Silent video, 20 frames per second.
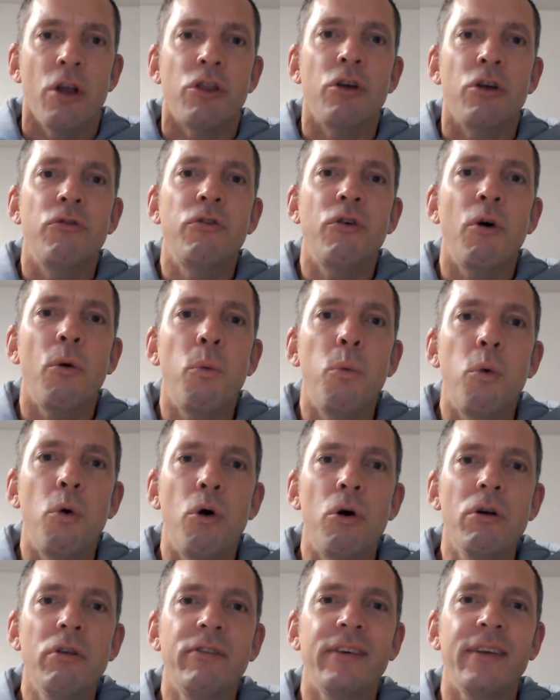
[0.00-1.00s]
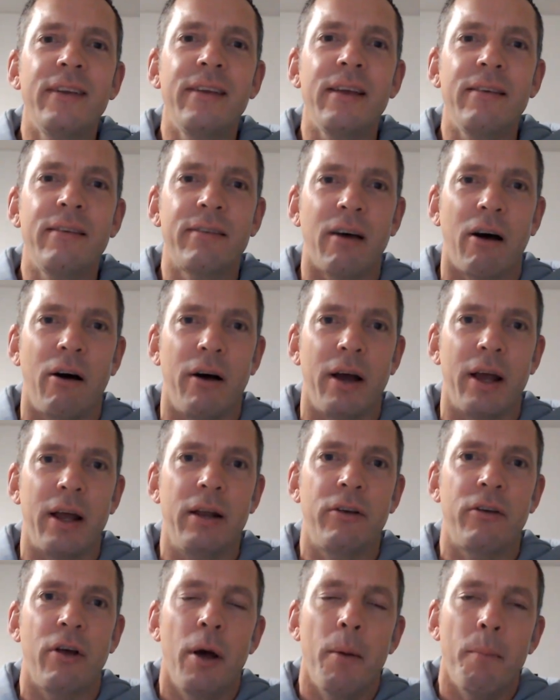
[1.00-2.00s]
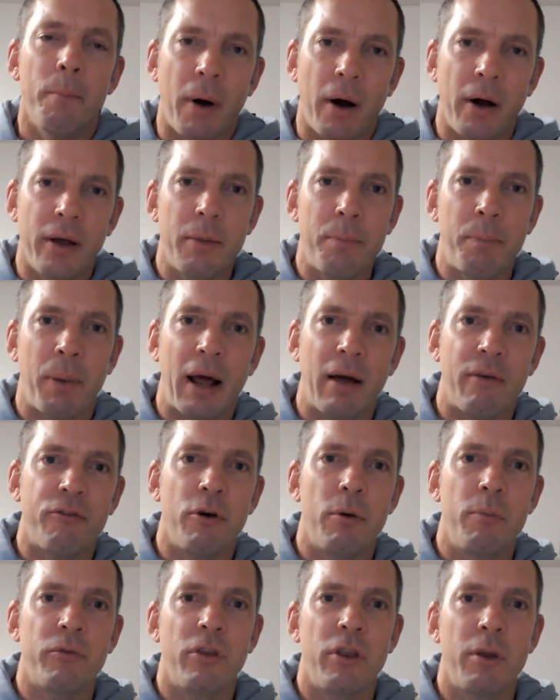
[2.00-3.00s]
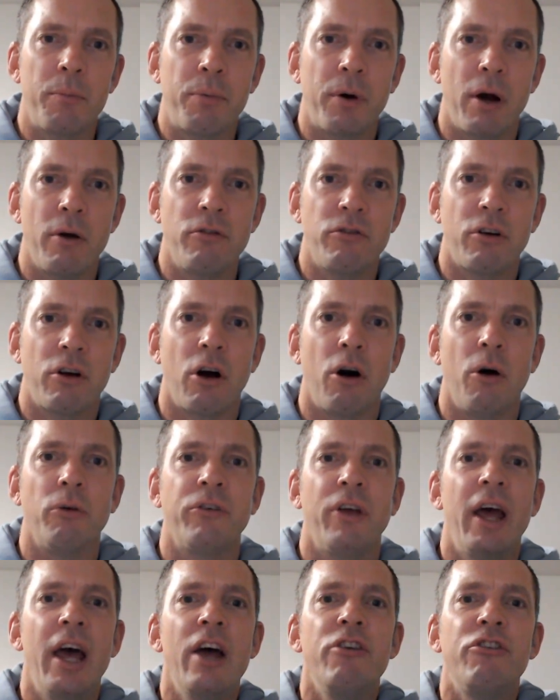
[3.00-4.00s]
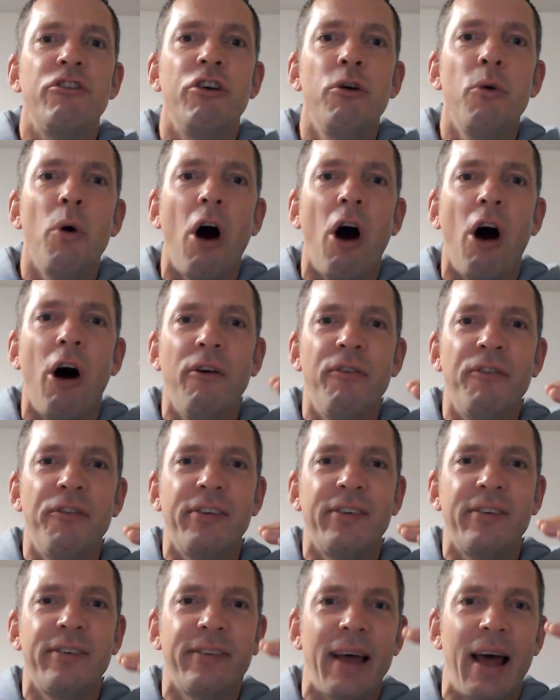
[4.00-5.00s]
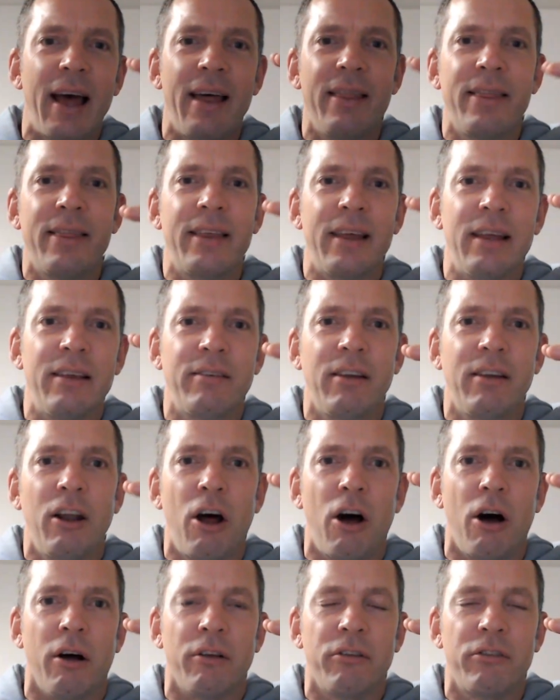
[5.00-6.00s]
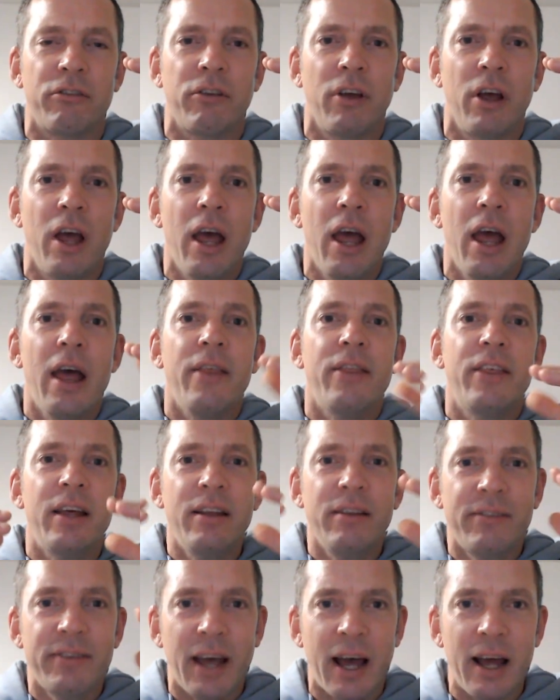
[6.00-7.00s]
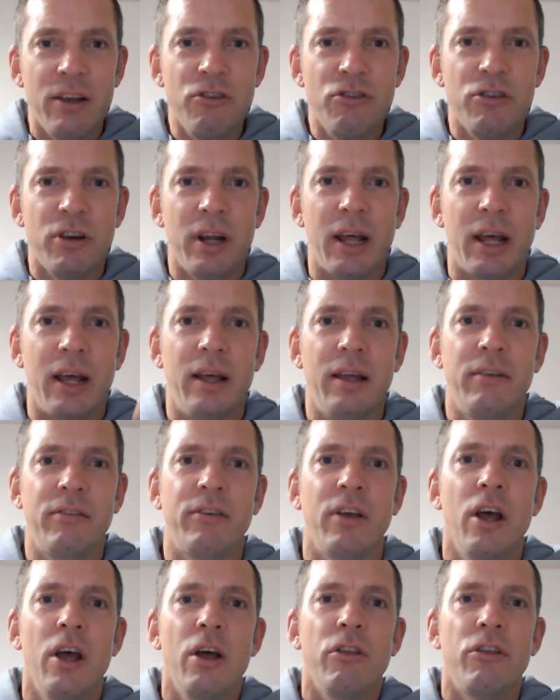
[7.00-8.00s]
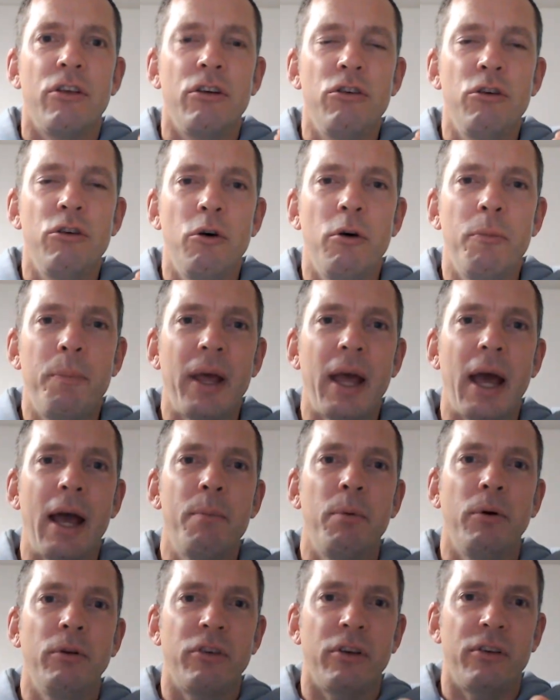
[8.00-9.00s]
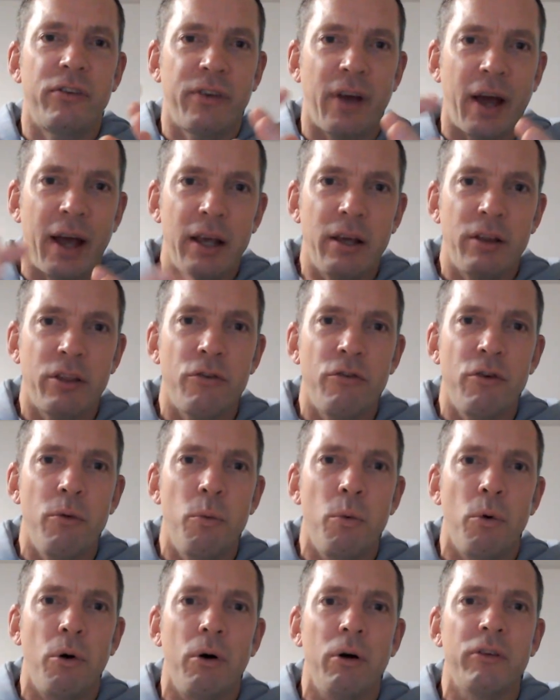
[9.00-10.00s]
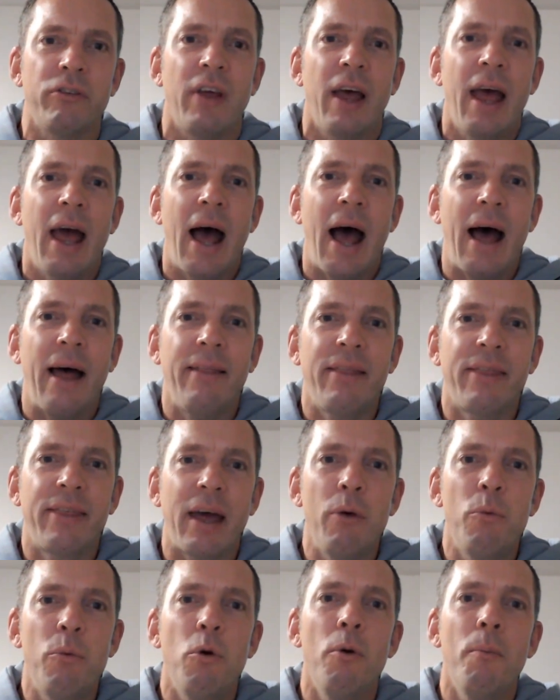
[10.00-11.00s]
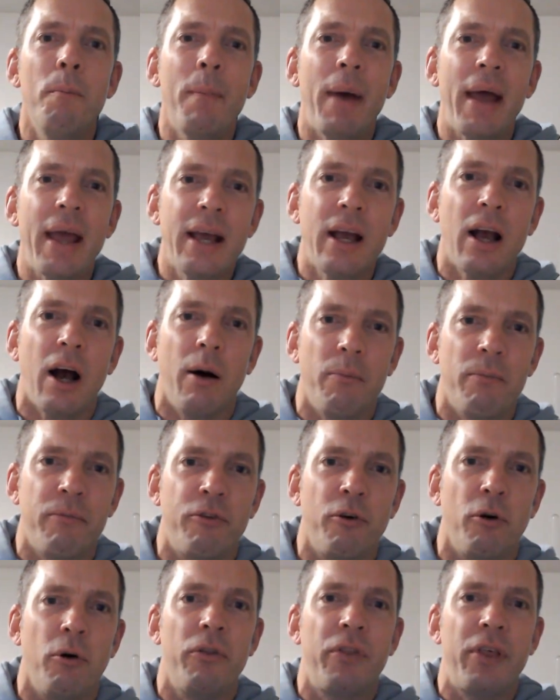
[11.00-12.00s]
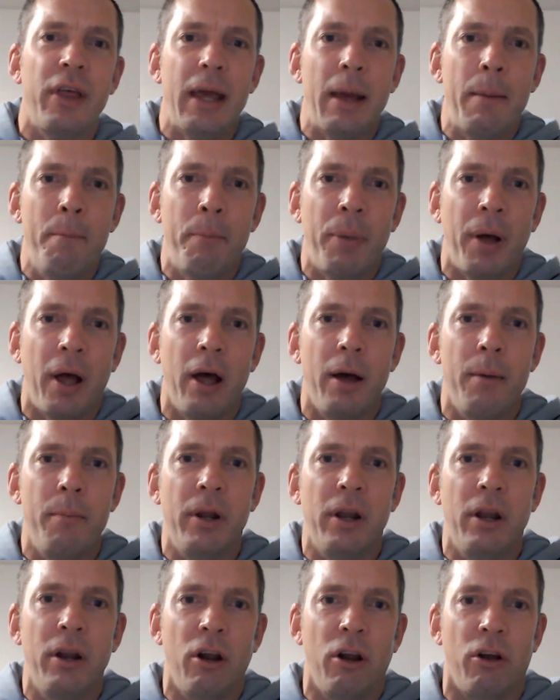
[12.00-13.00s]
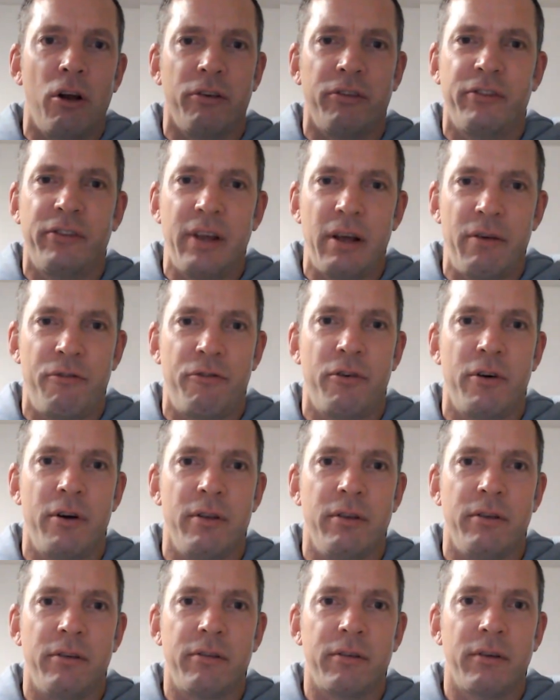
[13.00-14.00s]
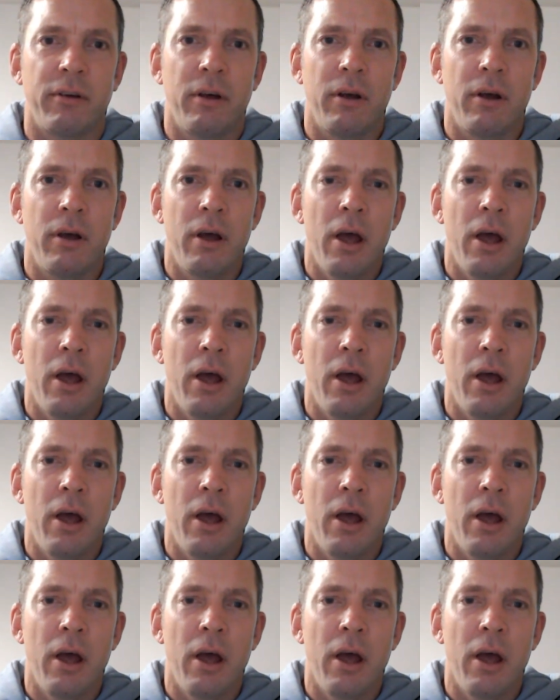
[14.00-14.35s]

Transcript: The rewards are designed by the platforms and the protocols to offset this loss. The intention is that you will be able to take the rewards and they will make up for the impermanent loss difference.